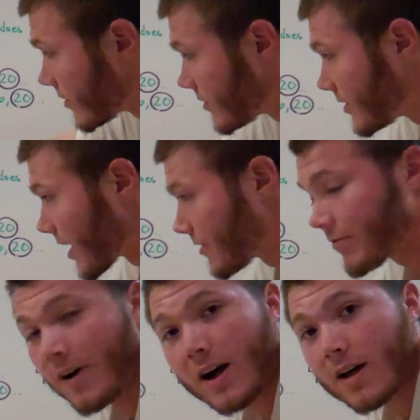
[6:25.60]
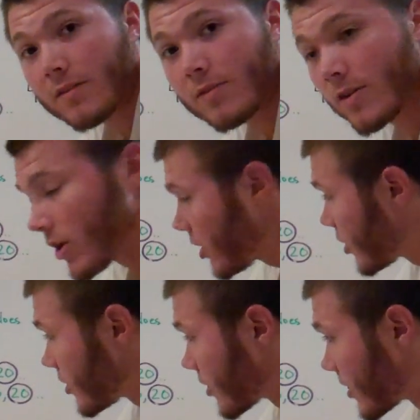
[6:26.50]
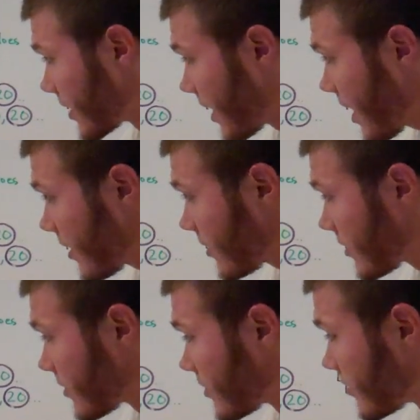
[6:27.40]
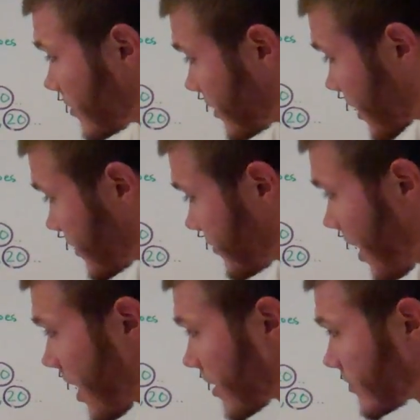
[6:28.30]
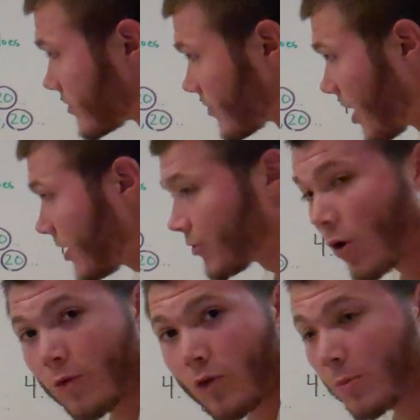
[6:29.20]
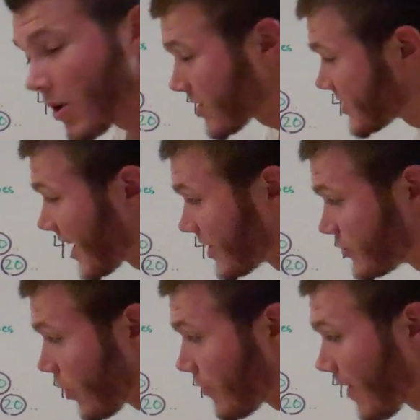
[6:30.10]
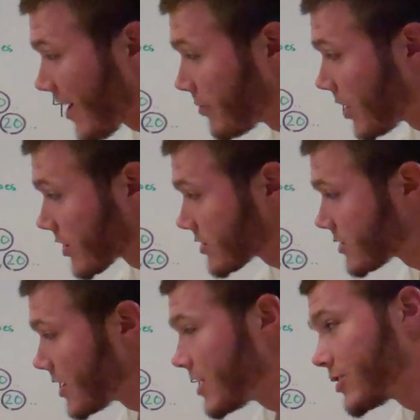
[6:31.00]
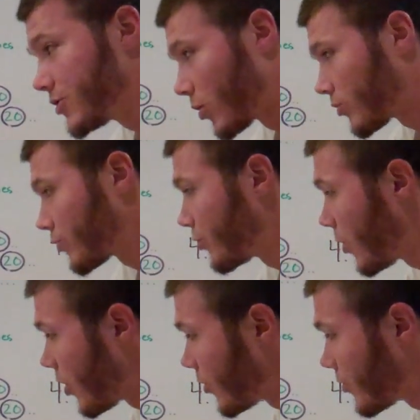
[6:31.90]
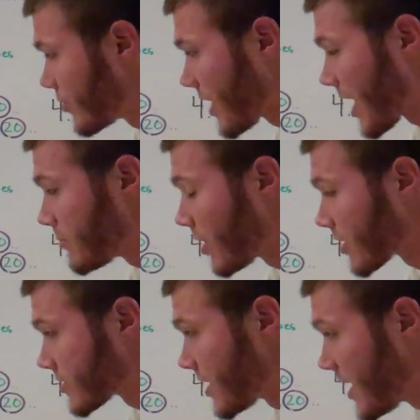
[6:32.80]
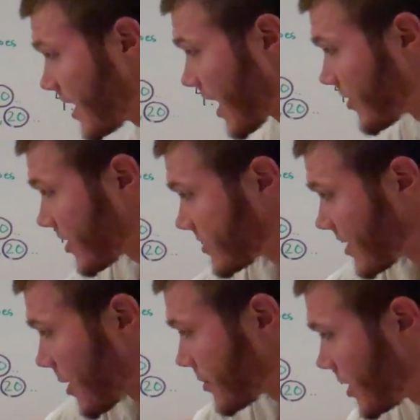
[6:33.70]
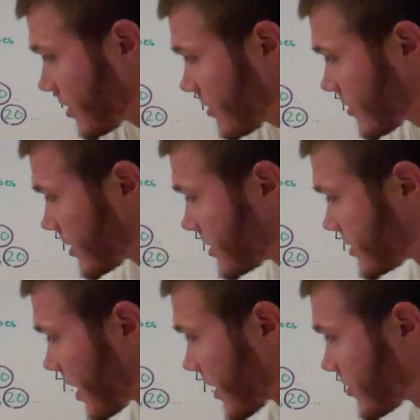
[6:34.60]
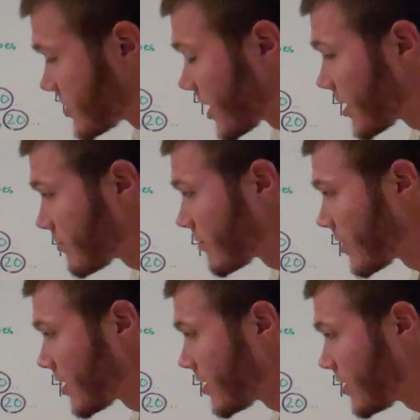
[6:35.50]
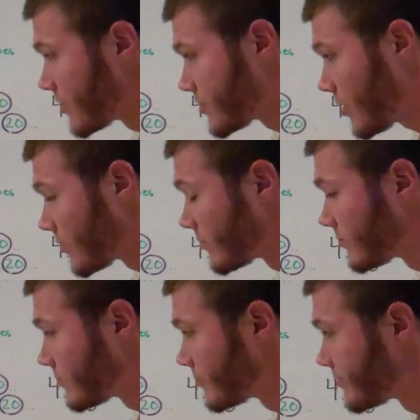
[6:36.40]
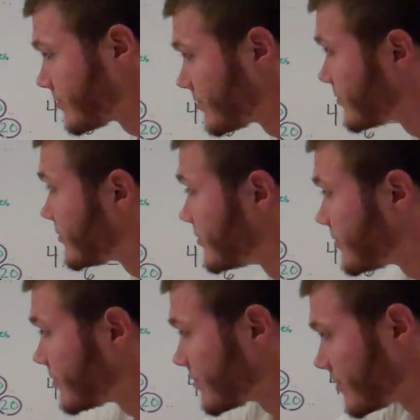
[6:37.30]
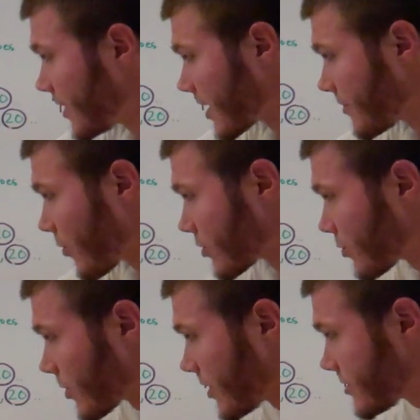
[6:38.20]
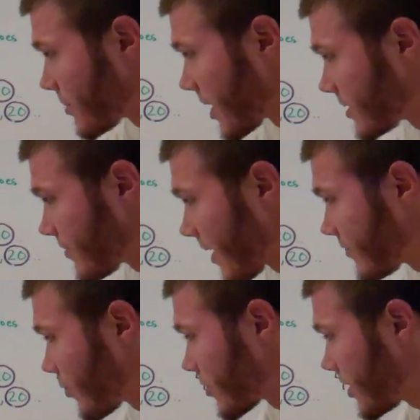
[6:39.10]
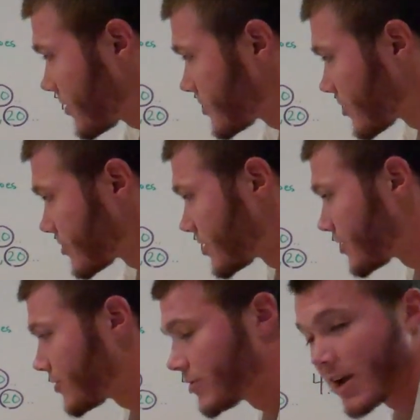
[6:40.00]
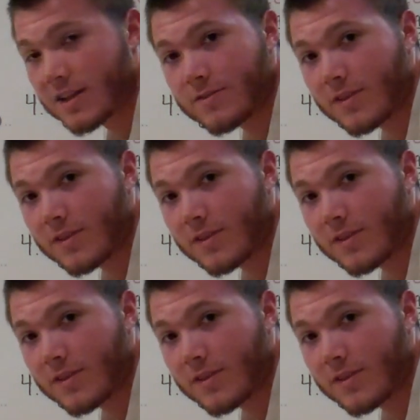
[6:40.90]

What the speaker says: negative 5, you're going to get negative 9, right? You owe $4 and you owe $5. Total, you owe $9. And that denominator is staying the same. So negative 4/20 minus 5/20 turns into negative